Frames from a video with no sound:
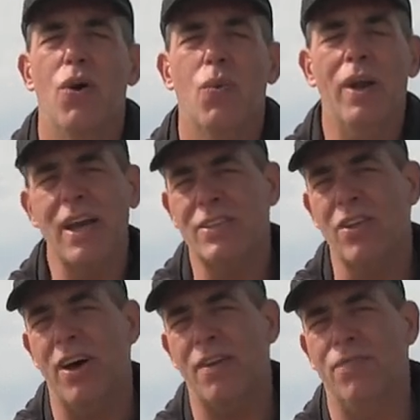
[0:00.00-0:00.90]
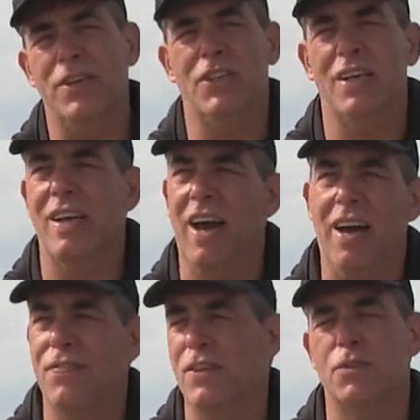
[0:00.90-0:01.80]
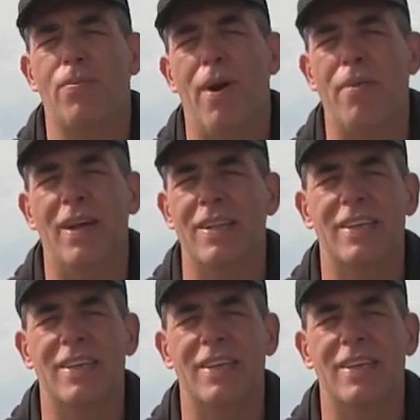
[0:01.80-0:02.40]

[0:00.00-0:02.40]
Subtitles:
When I started fishing, I fished primarily